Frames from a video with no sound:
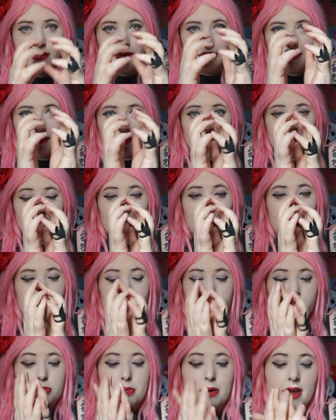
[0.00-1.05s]
I was a very
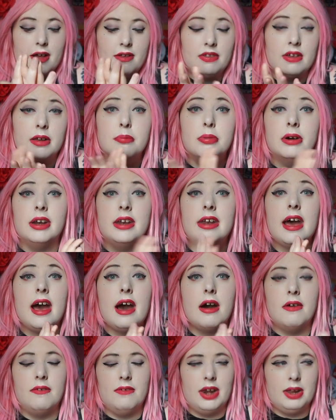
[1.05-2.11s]
closed person, but
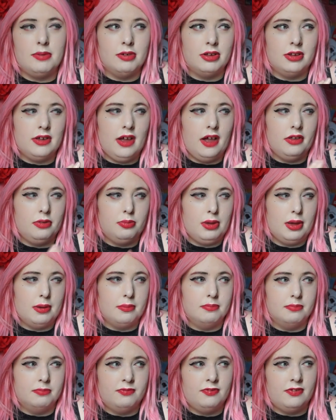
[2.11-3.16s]
now if anyone tells me
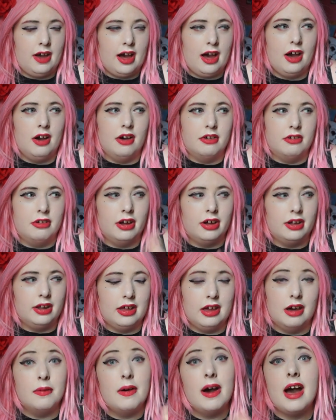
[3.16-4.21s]
I'm fat or
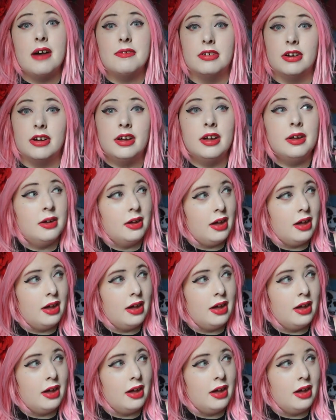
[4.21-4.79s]
ugly or whatever,